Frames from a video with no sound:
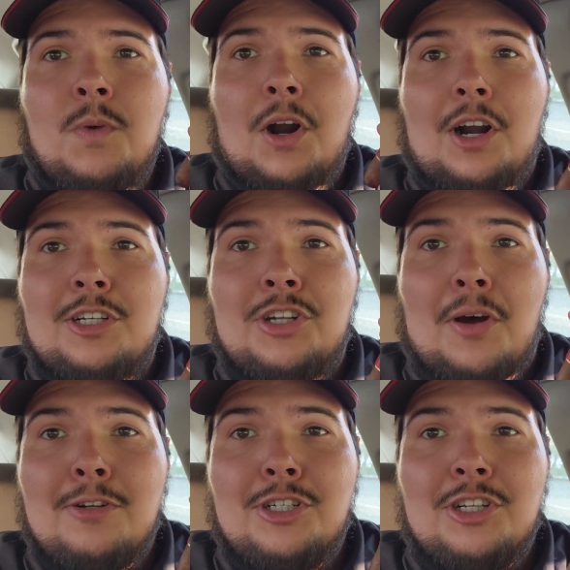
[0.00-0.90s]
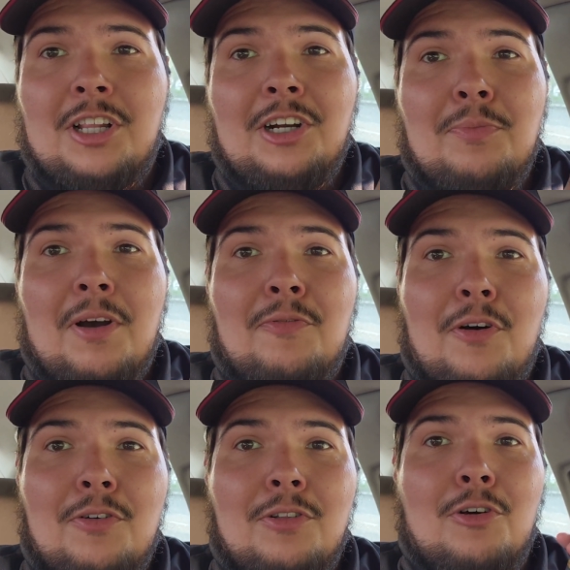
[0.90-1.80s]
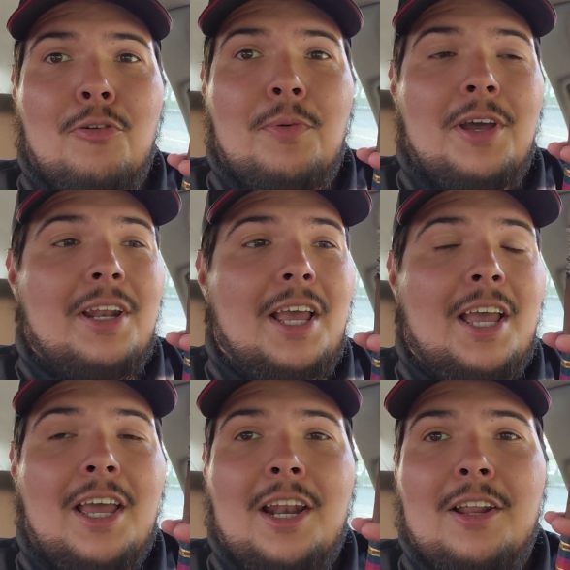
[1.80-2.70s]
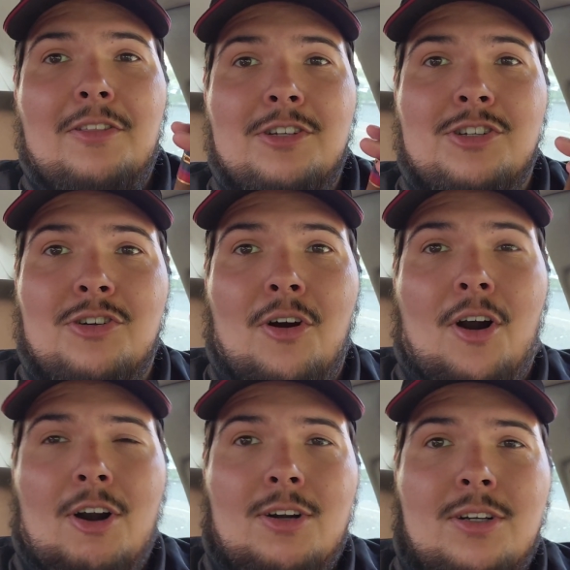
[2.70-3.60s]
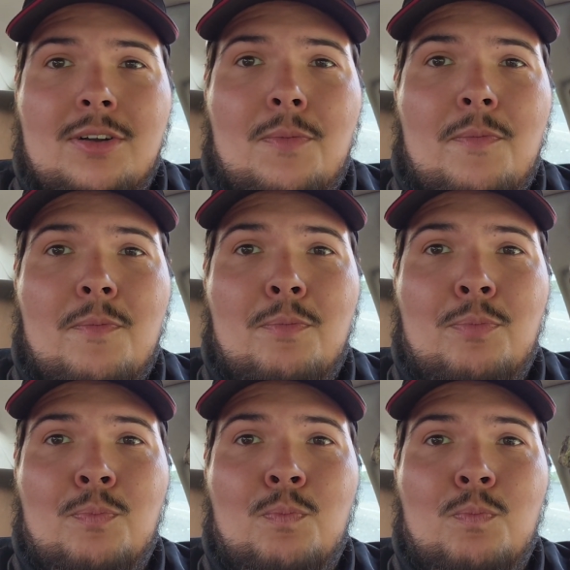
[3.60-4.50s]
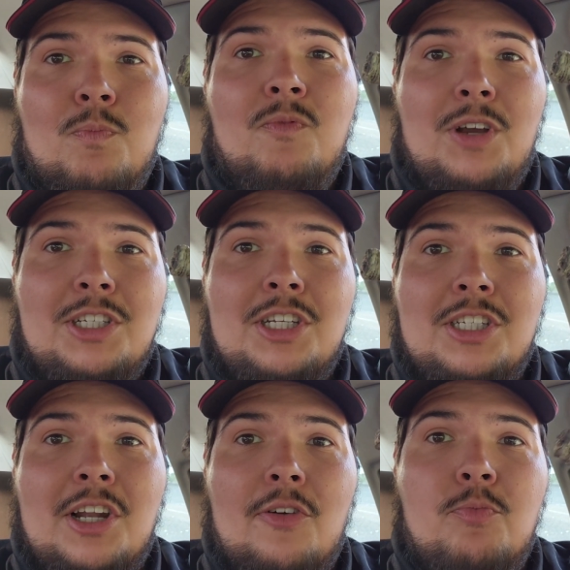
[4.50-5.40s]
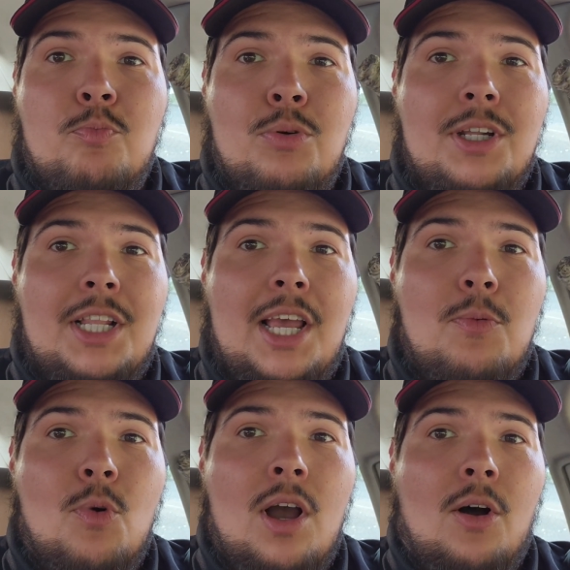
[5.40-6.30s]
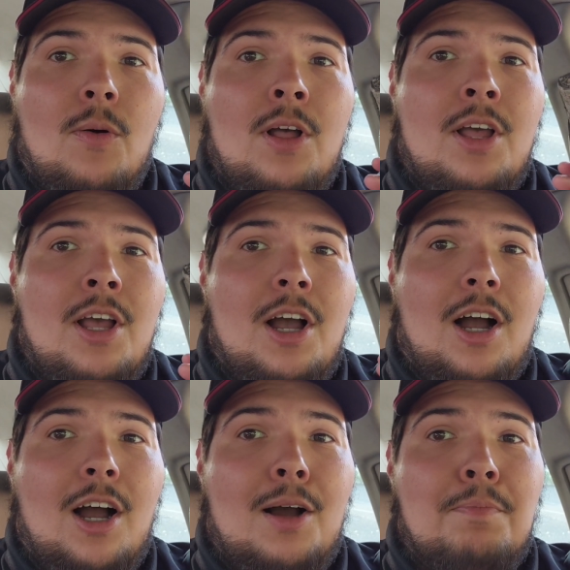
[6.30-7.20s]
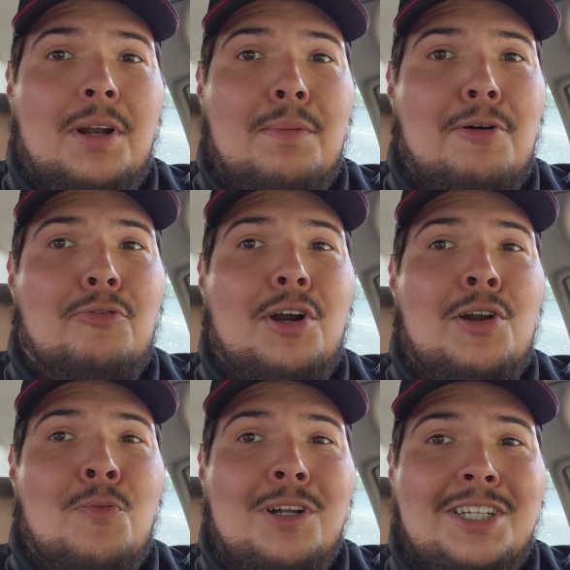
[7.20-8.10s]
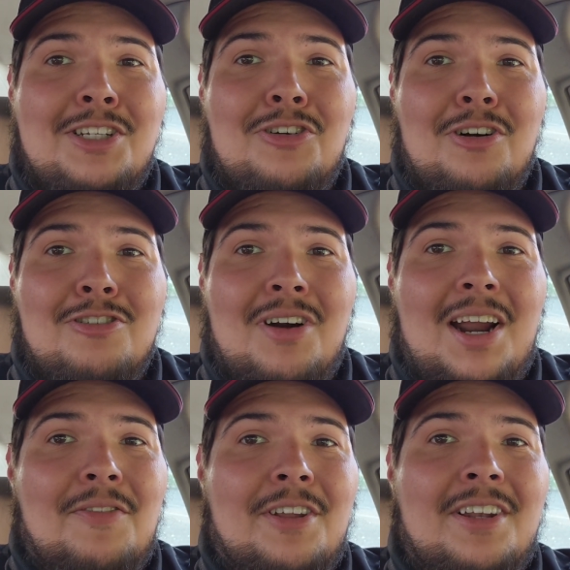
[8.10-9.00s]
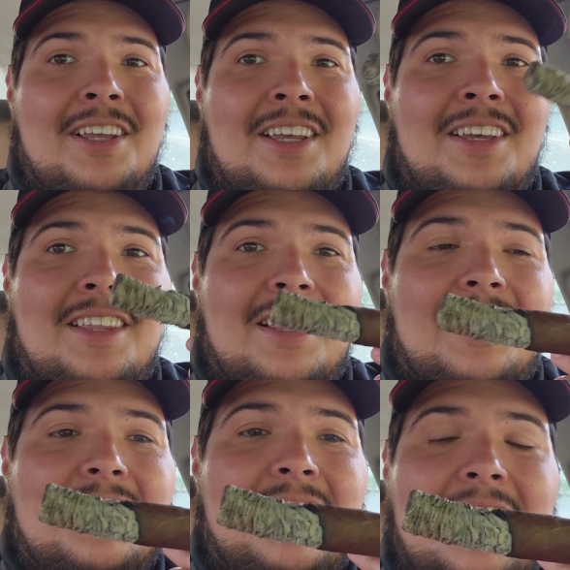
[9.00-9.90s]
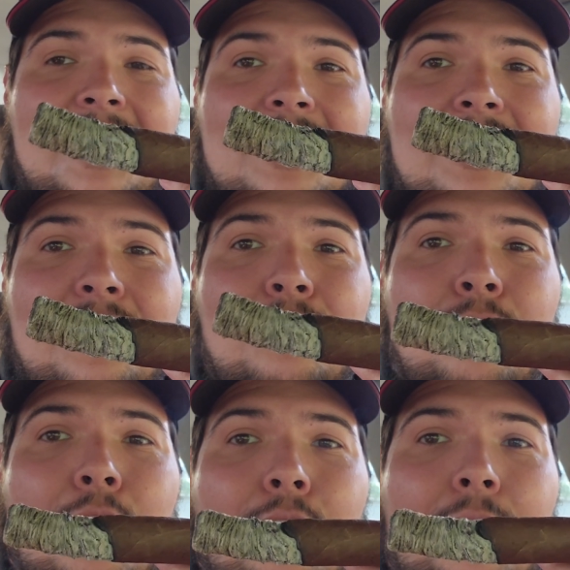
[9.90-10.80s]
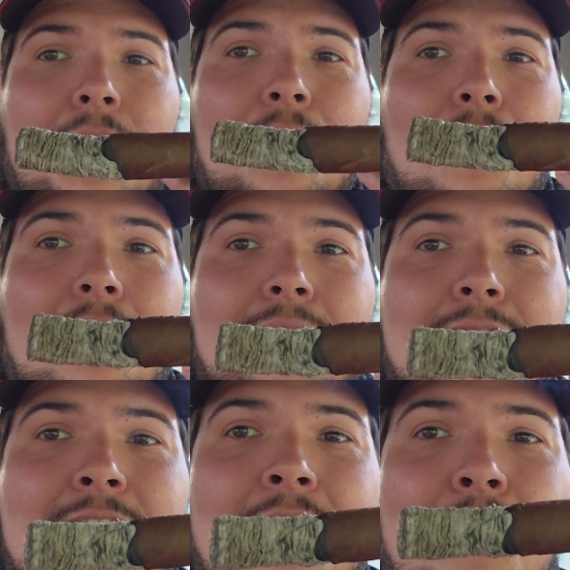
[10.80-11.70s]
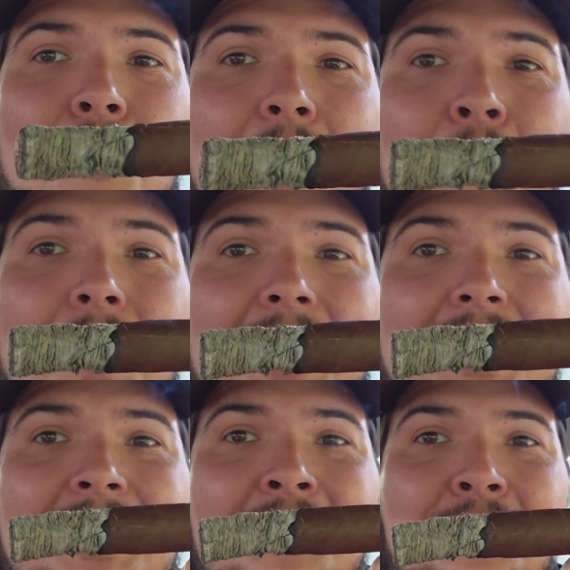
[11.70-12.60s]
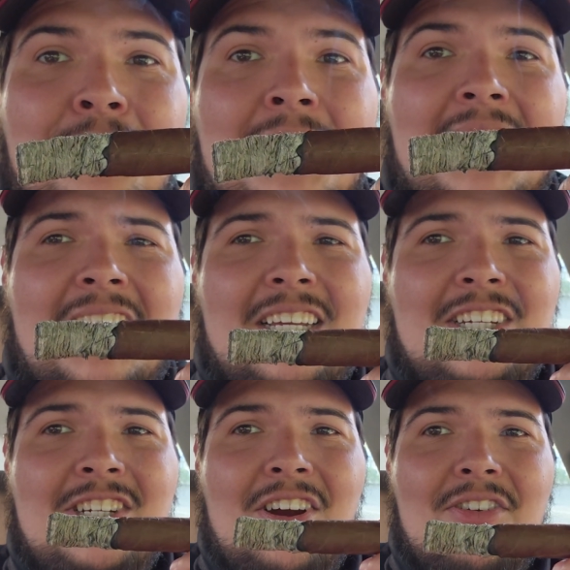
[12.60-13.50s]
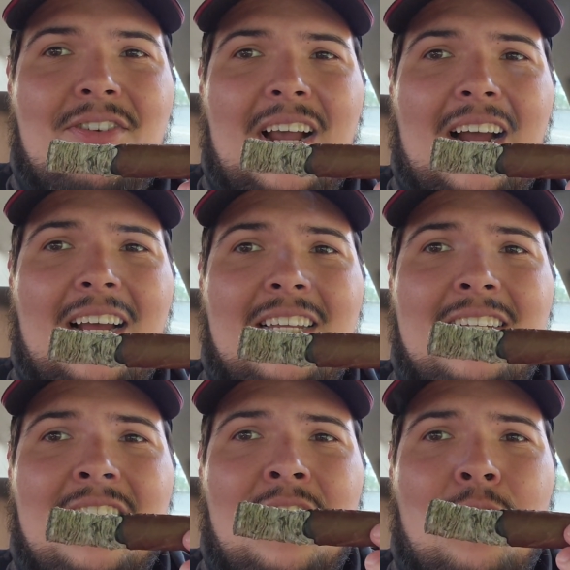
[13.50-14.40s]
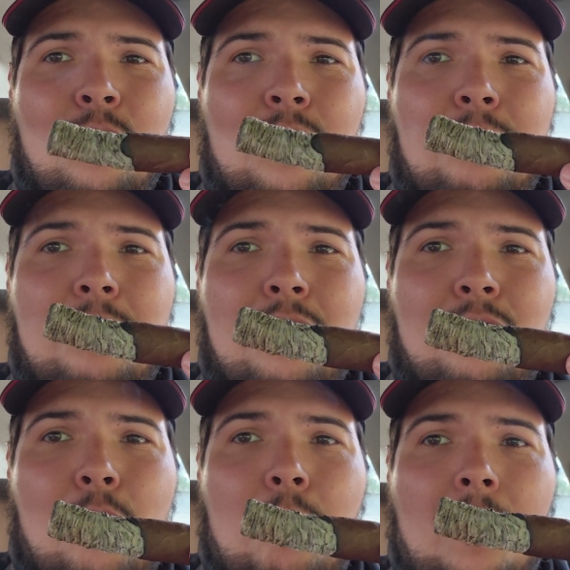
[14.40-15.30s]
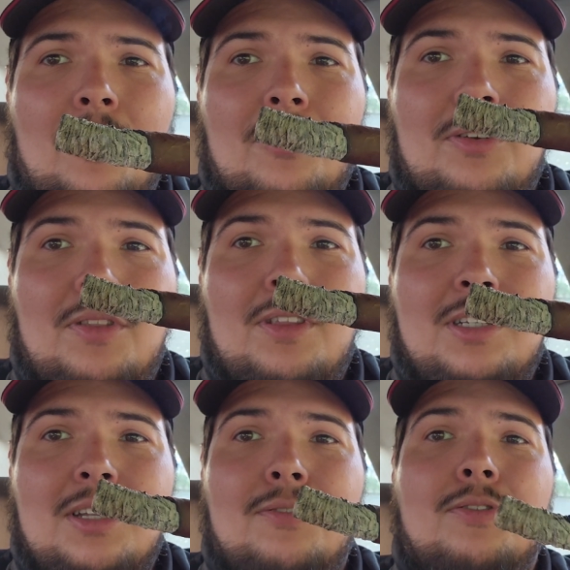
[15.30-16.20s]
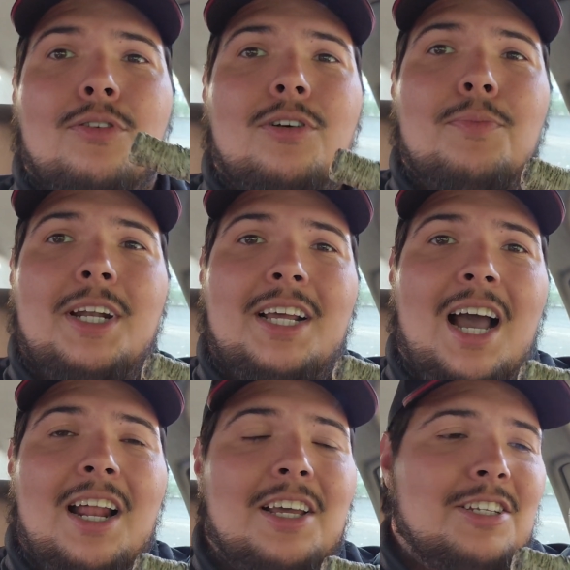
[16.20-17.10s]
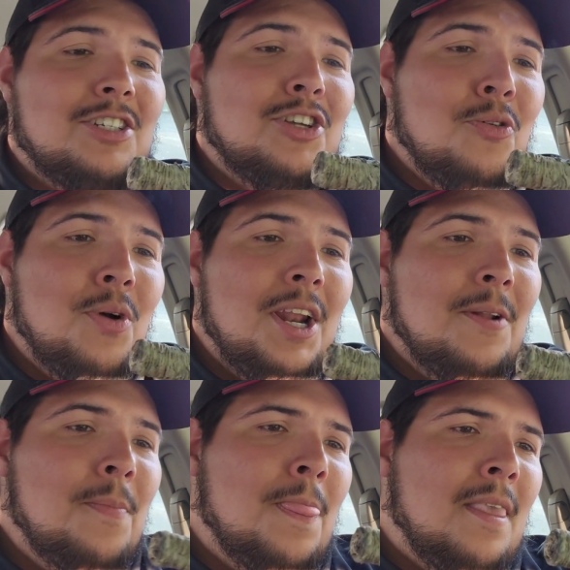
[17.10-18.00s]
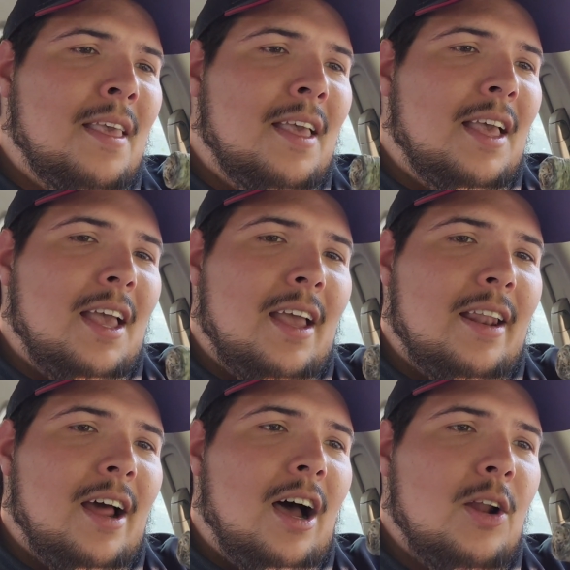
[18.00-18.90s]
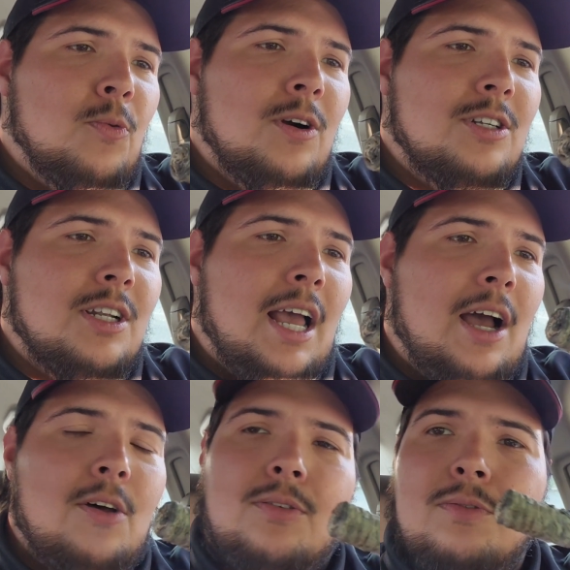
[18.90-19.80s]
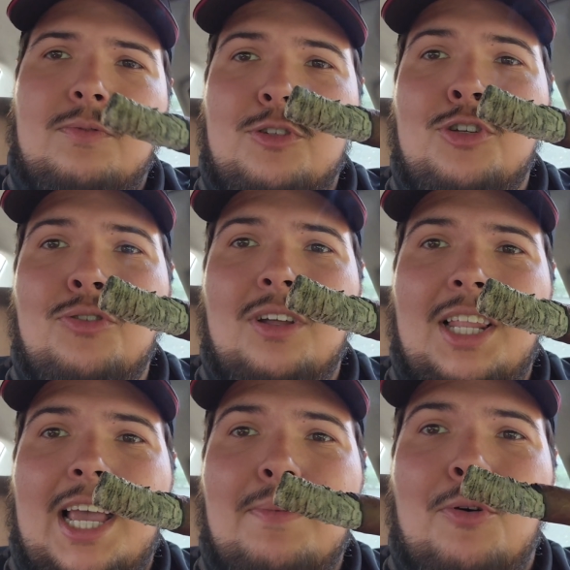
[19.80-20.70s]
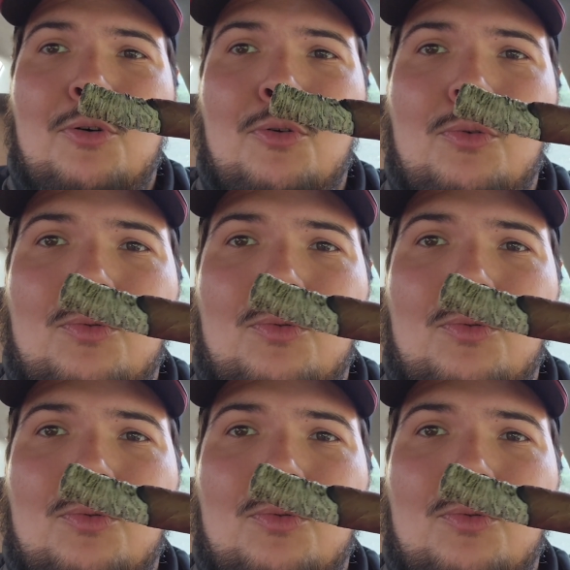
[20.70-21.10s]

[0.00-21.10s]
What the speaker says: Alright, so I was just clearing my phone a little bit, and the cigar fixed itself pretty damn well. But I'm afraid once I start driving that this thing is to fall right off. So I wanted to show you guys what a beautiful burn this La Flor Dominicana is doing. And onwards and out to the label.